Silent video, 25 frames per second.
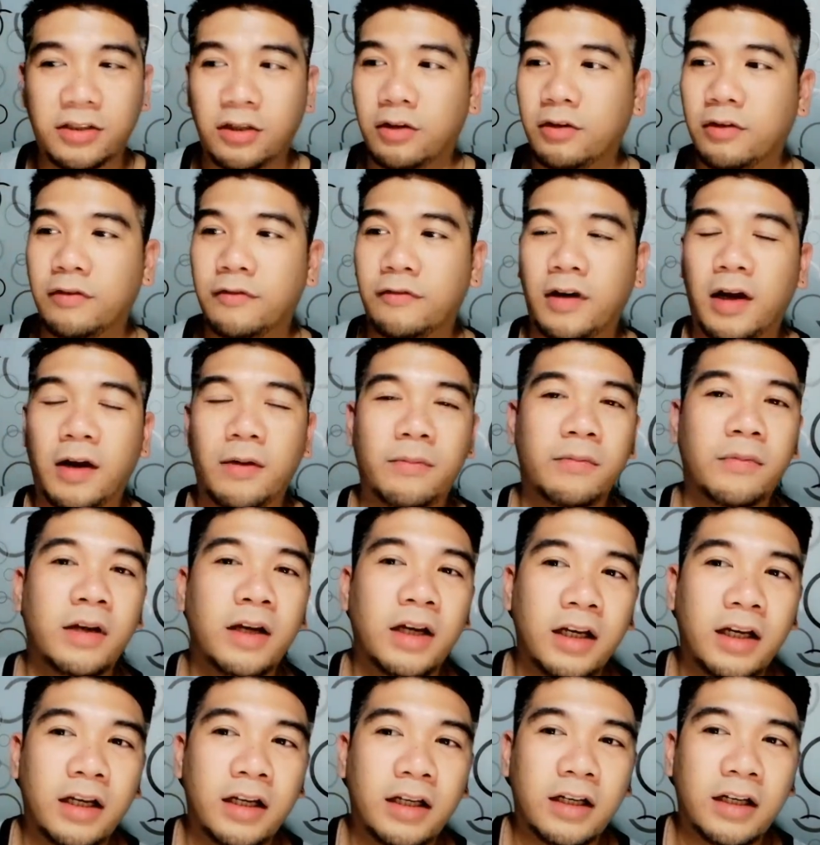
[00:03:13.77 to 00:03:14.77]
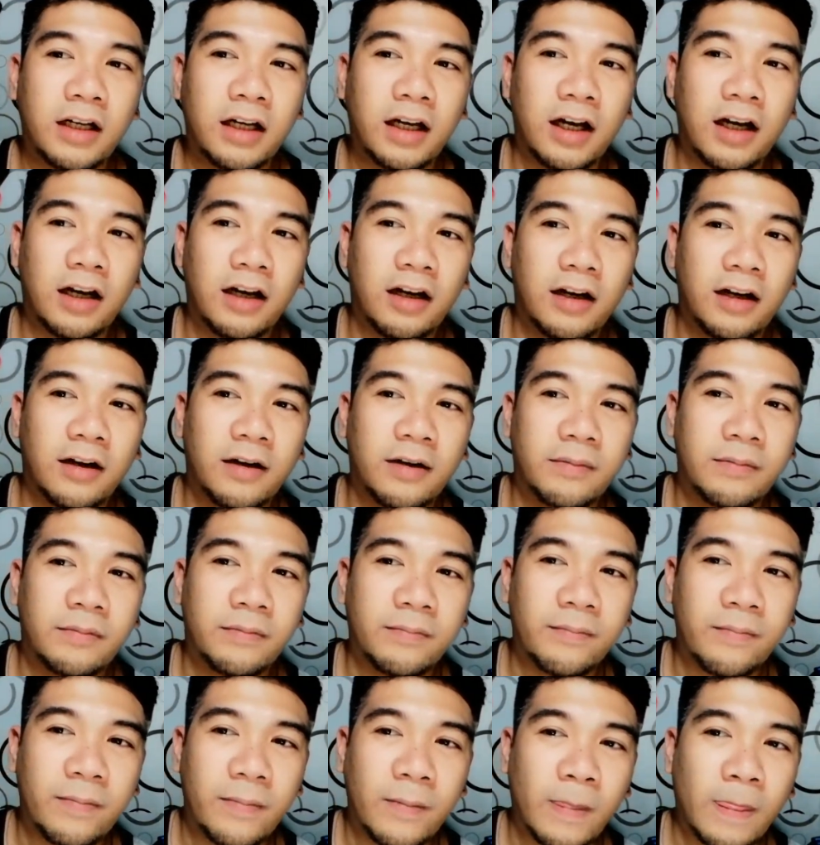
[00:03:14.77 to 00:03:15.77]
So from
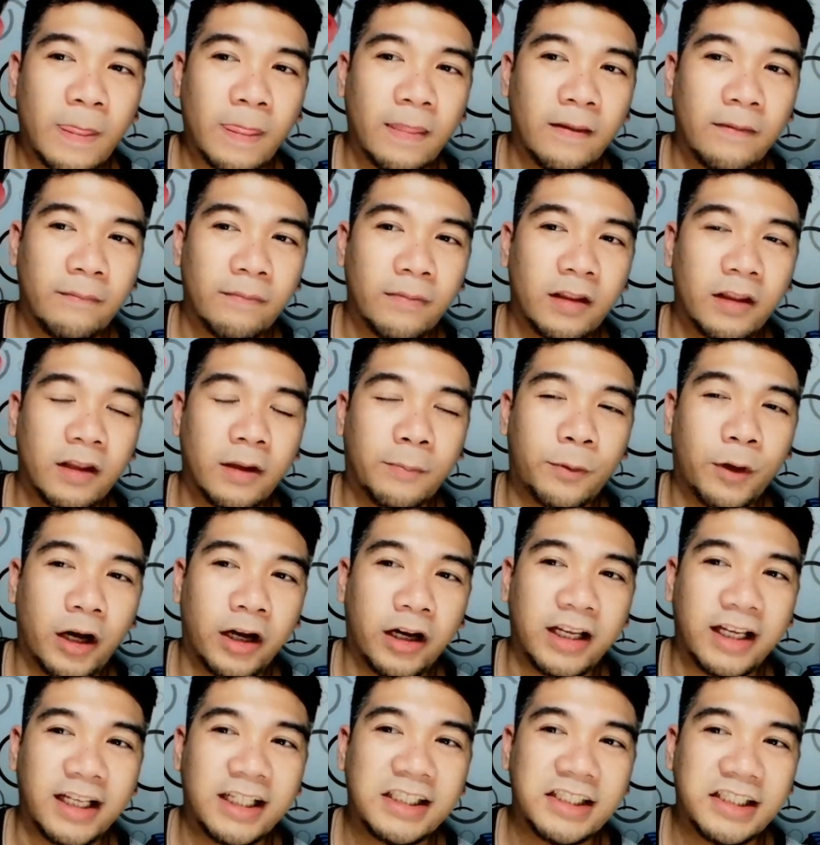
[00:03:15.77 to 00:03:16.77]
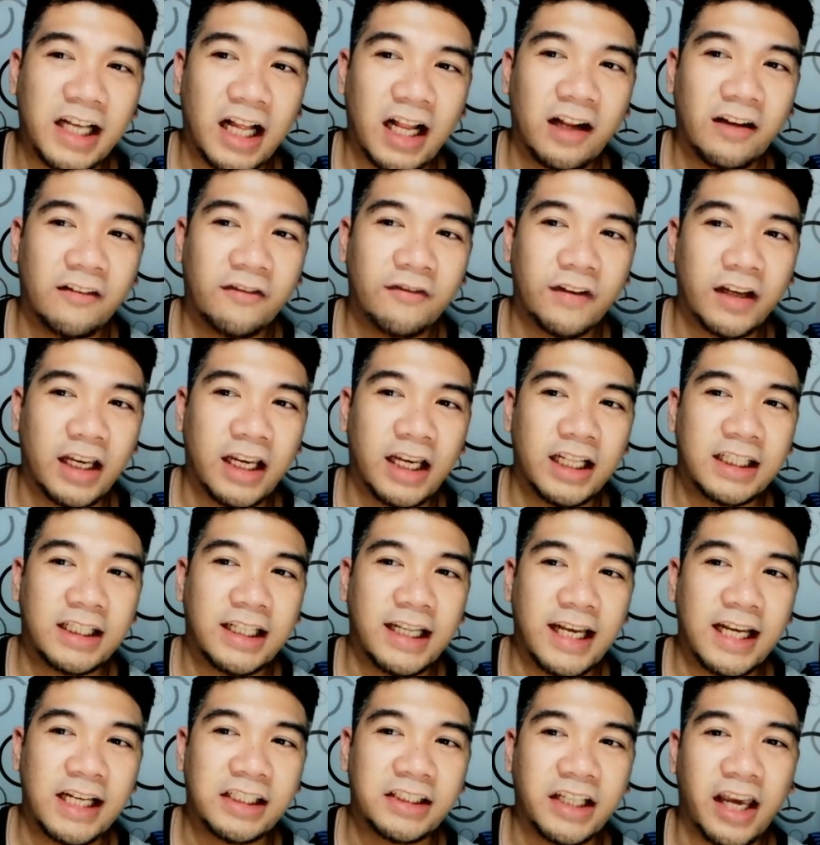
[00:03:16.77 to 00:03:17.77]
the product itself, it
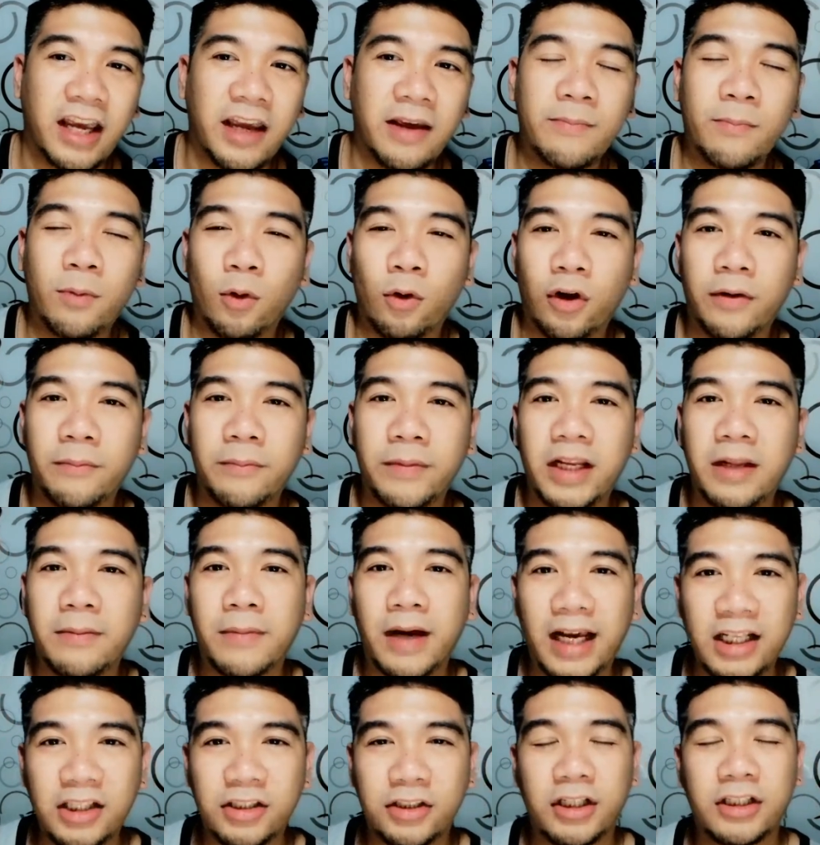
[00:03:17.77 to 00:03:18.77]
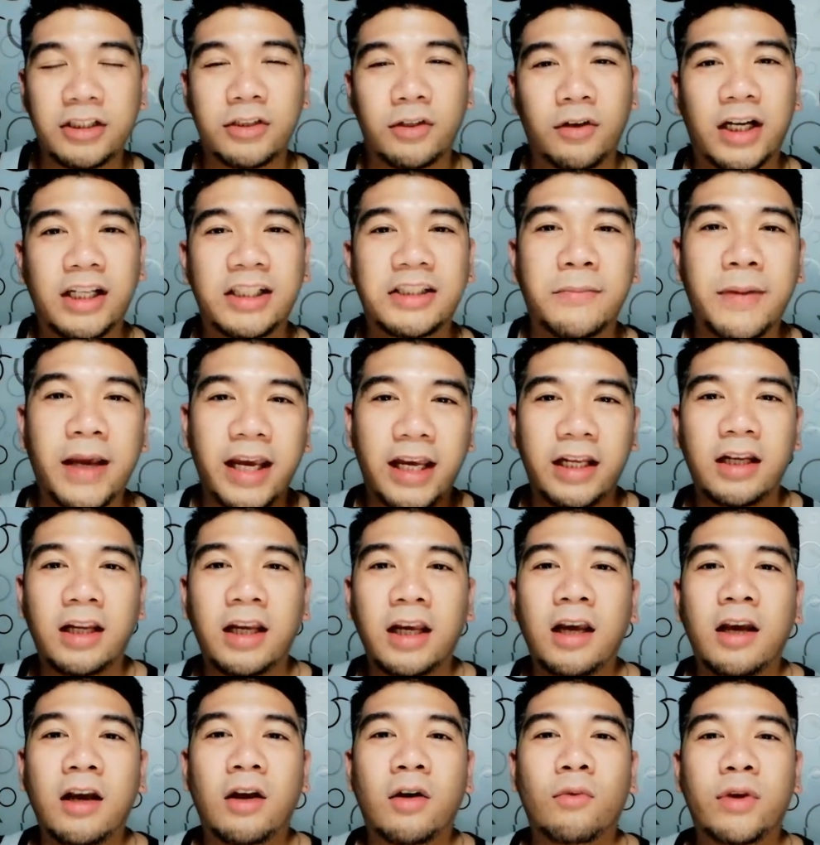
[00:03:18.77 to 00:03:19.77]
is a pore minimizer. So as men,
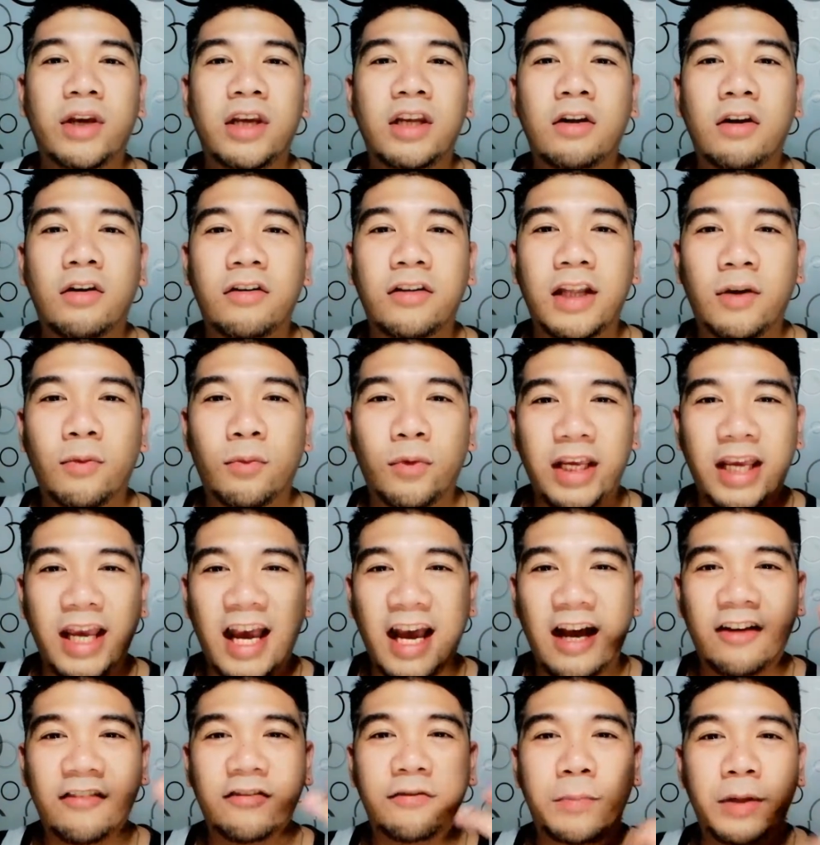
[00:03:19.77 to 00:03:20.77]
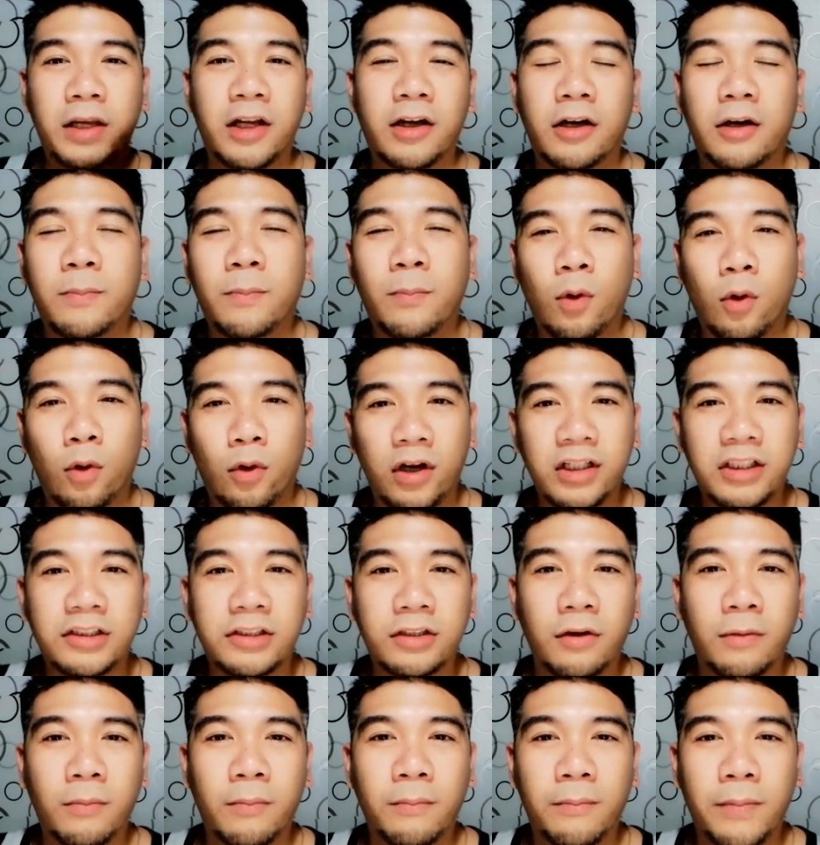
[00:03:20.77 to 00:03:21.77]
we know that we have bigger
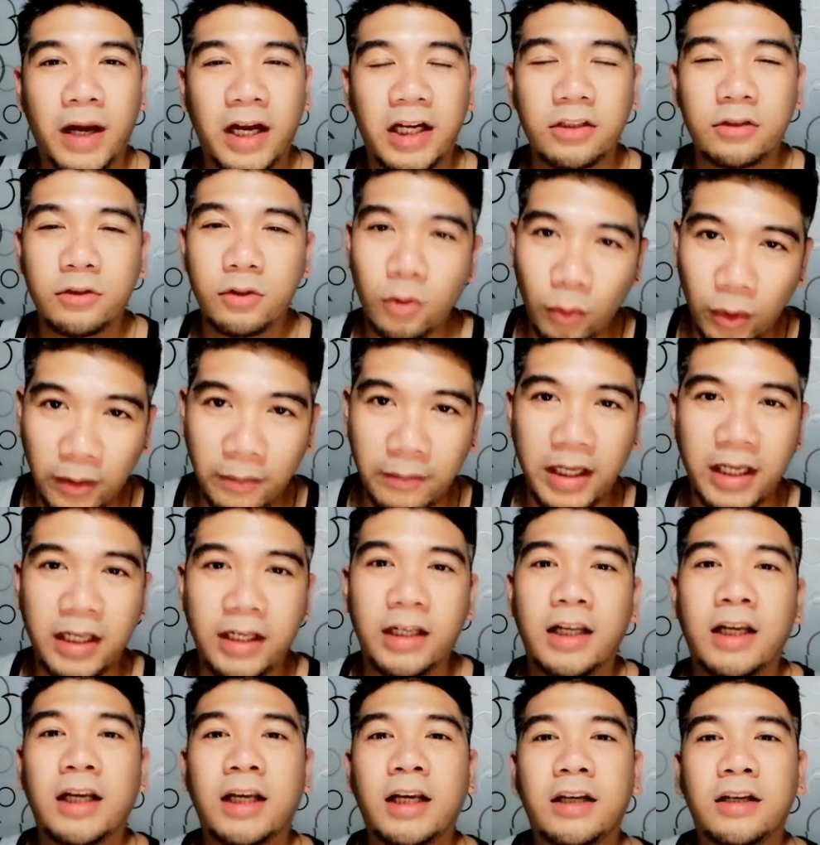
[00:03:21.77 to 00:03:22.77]
pores compared to women.